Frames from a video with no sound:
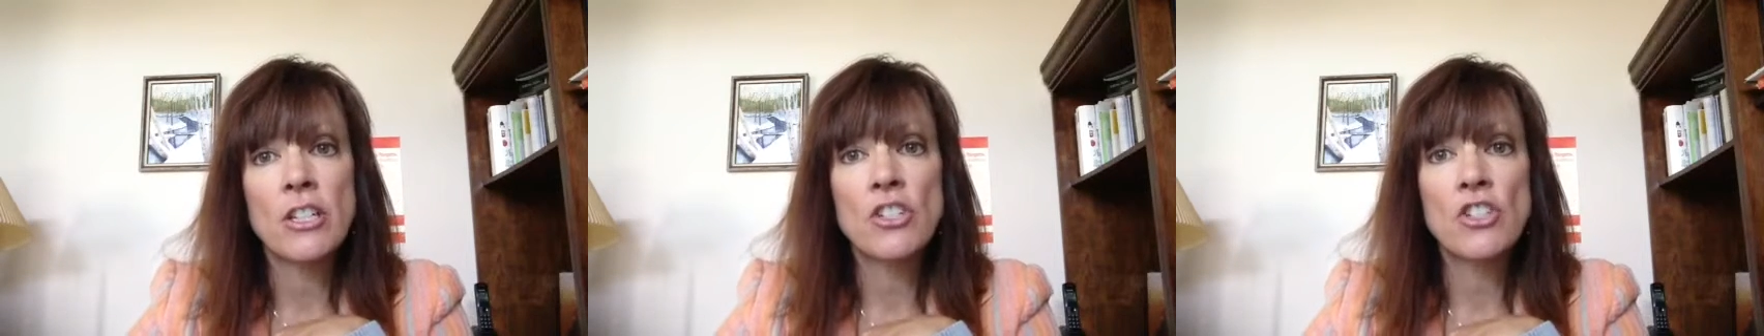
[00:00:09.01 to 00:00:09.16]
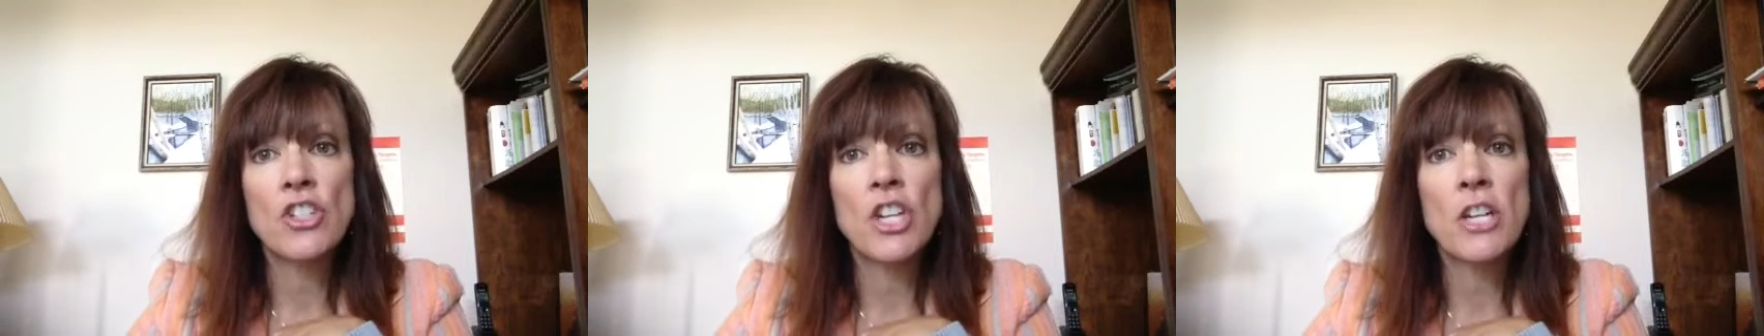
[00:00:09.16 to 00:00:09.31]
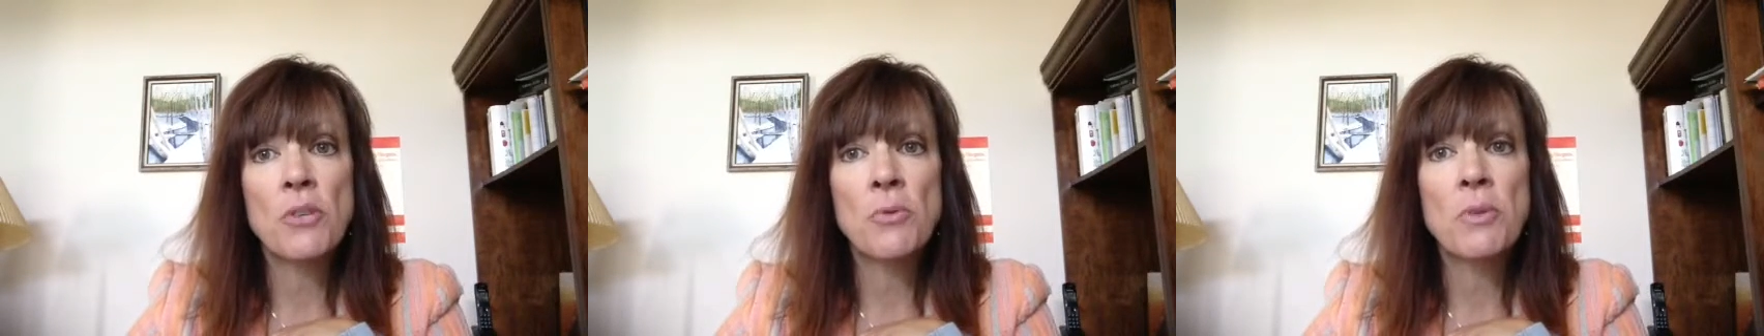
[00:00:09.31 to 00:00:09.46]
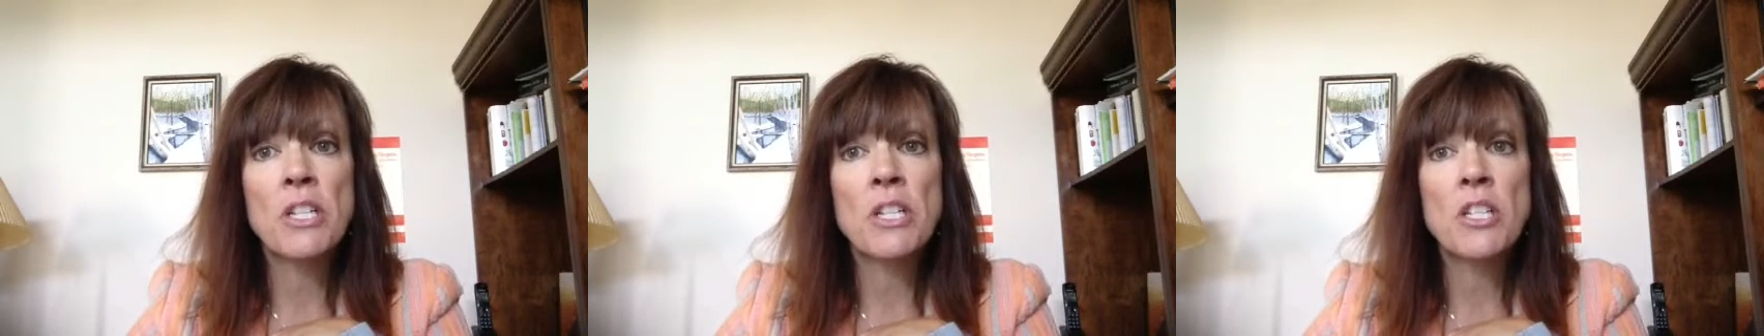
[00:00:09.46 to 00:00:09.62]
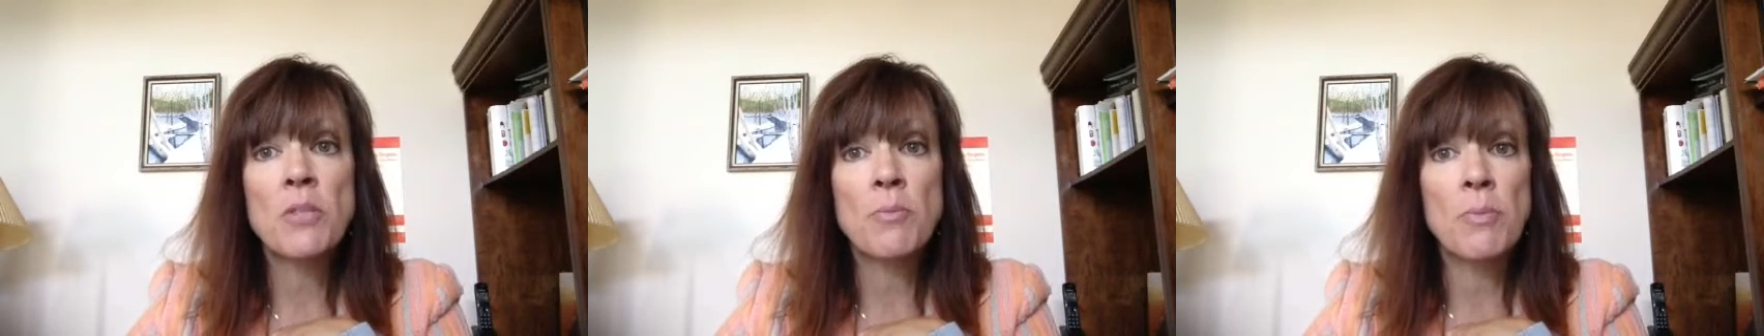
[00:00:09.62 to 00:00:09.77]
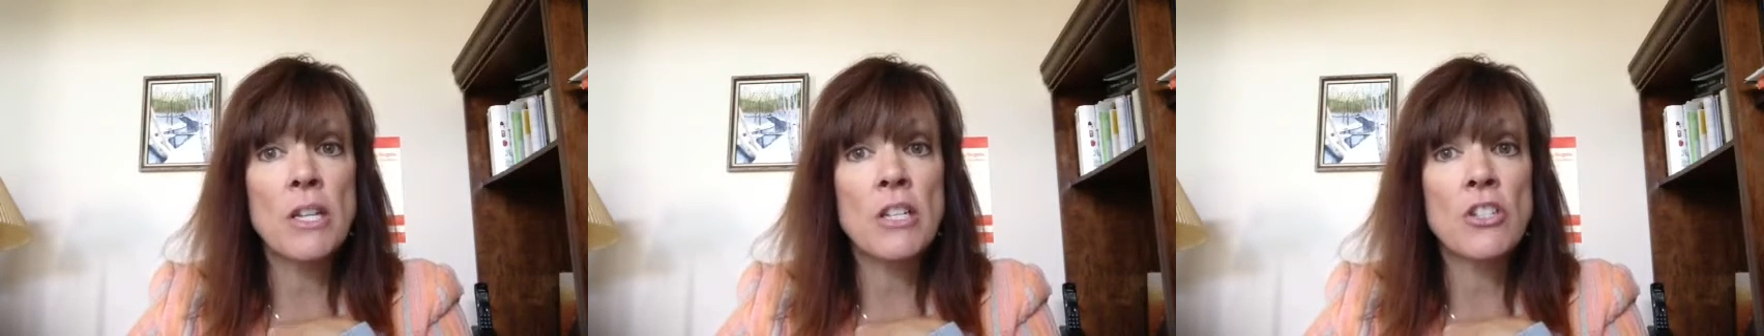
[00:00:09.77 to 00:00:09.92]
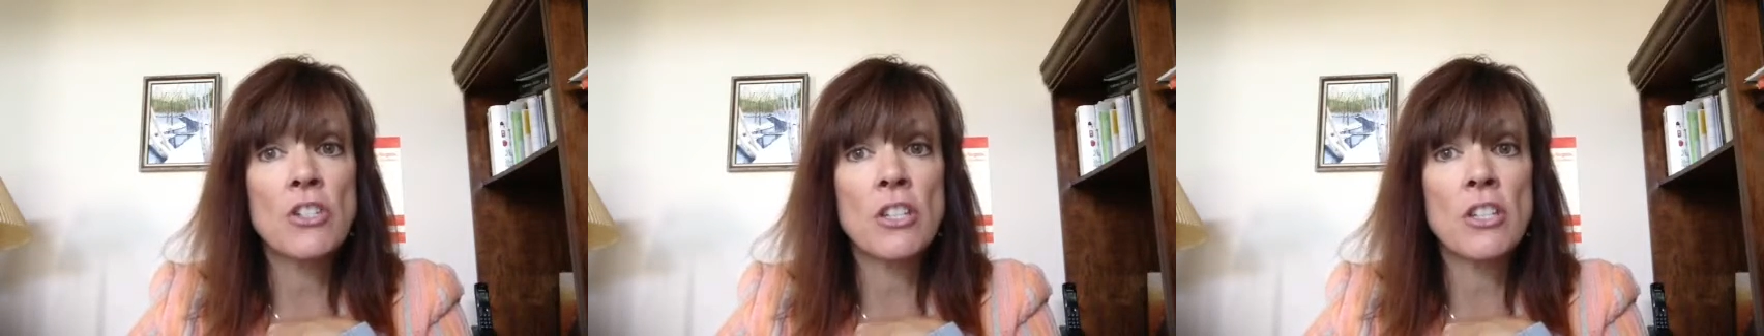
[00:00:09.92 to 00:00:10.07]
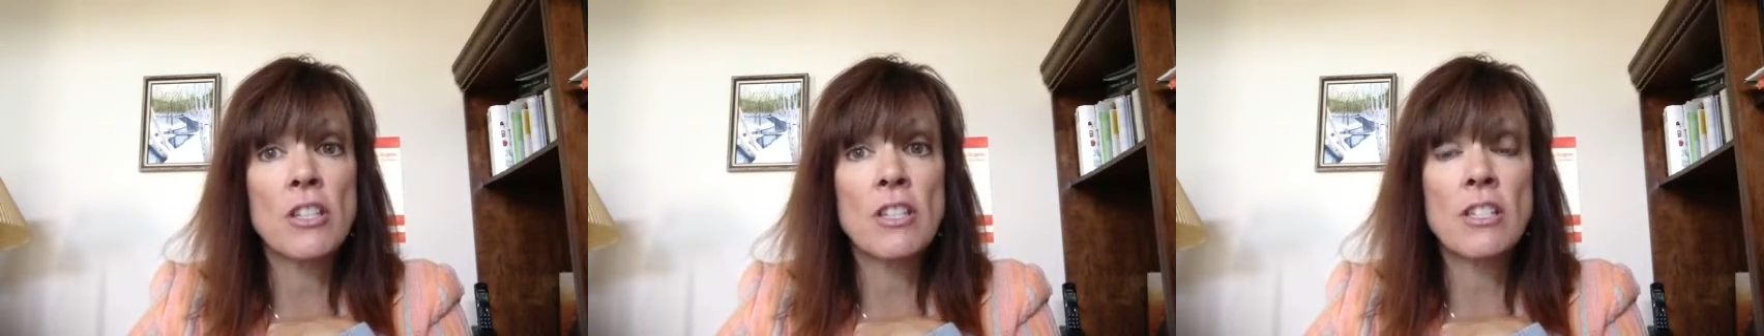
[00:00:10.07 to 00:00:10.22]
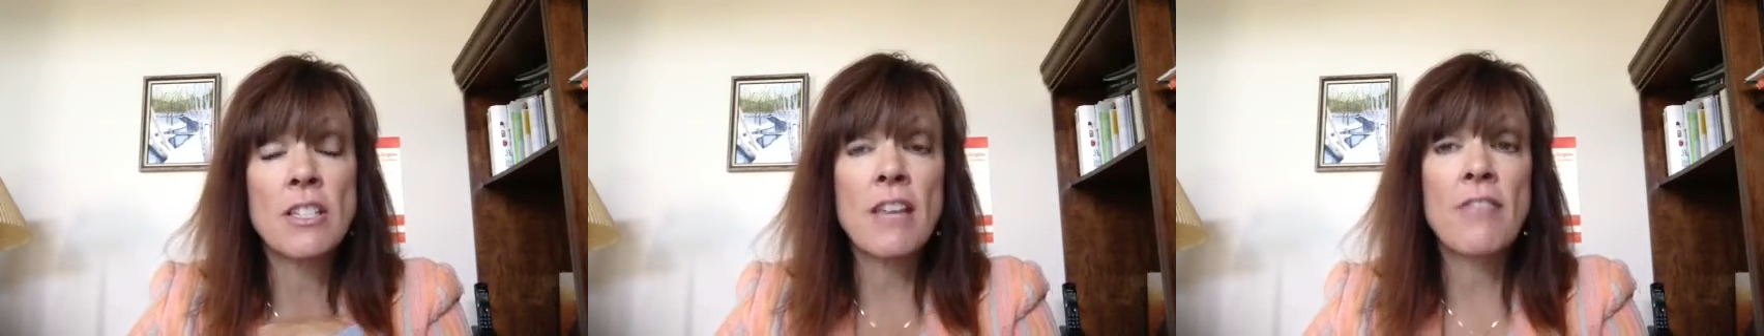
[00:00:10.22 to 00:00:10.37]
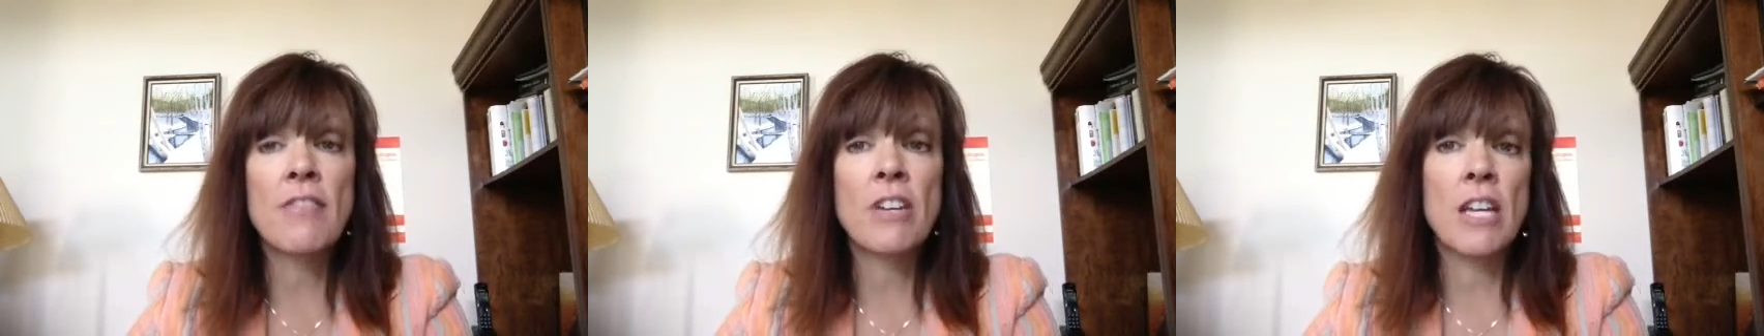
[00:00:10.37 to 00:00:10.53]
Jaques' speech on the
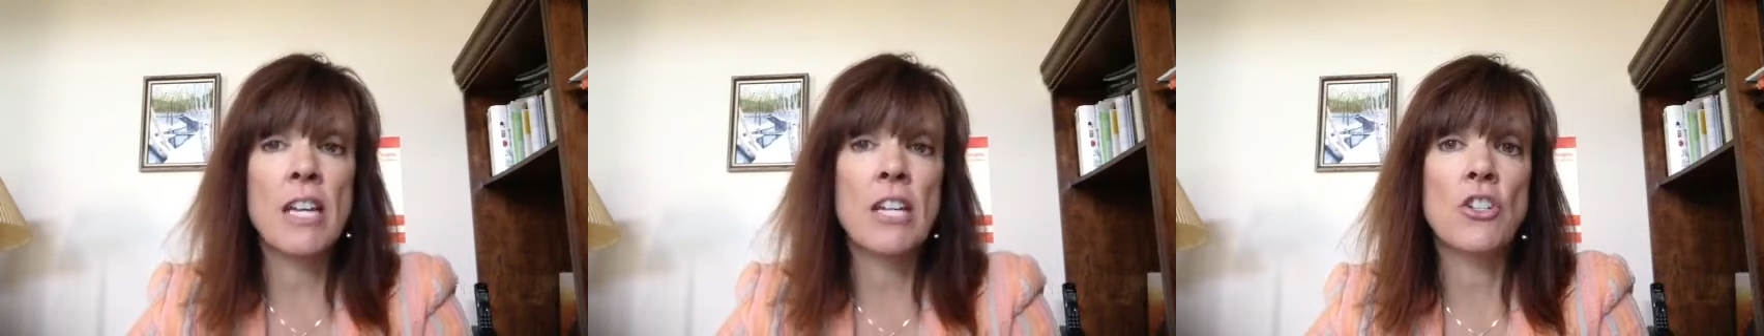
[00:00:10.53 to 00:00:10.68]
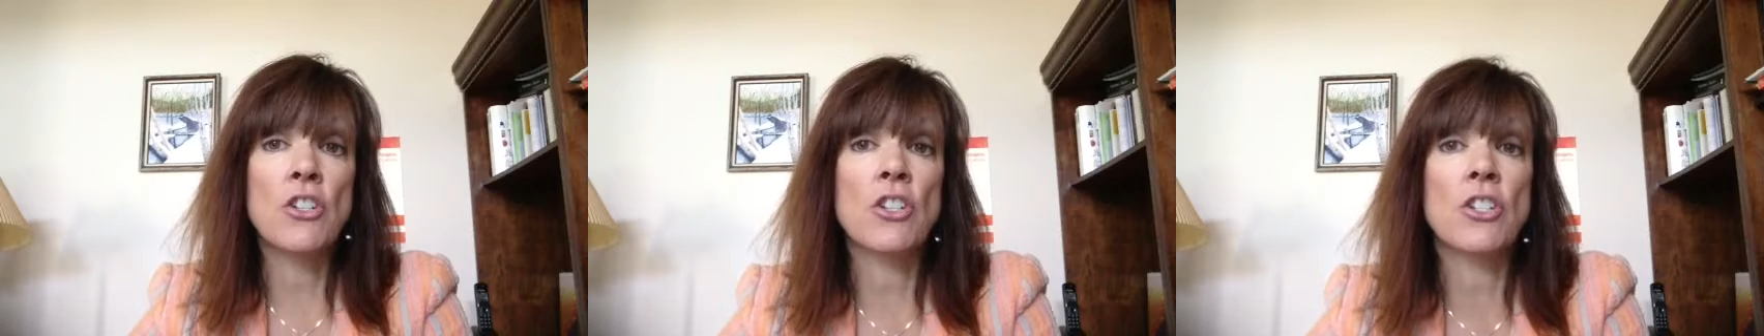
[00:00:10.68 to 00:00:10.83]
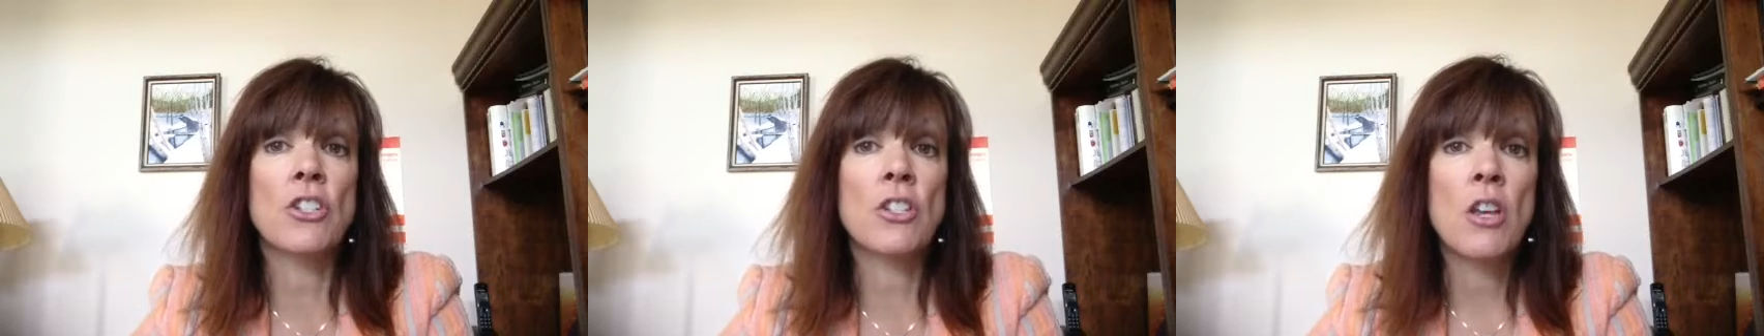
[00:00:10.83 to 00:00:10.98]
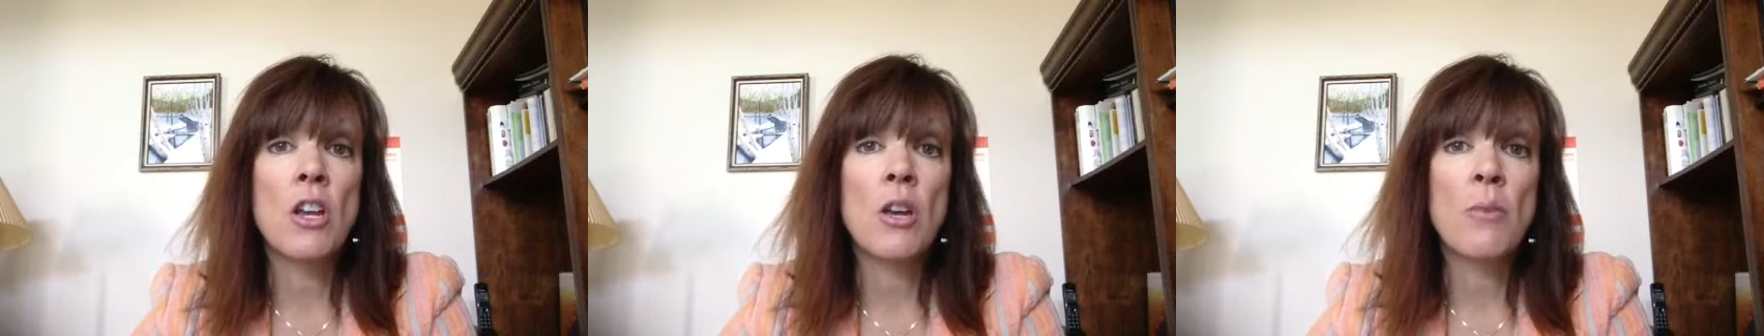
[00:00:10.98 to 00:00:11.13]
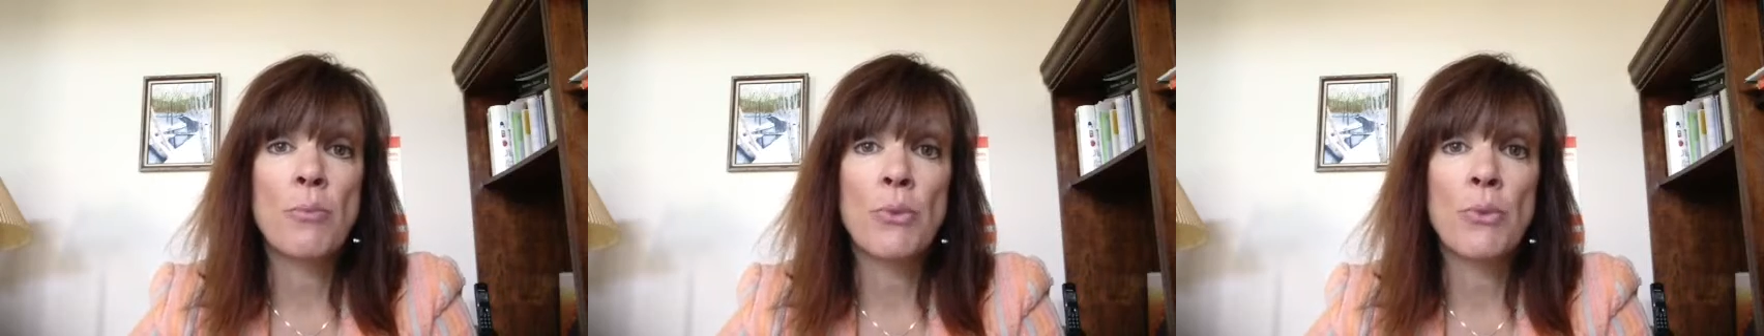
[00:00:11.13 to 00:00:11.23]
7 ages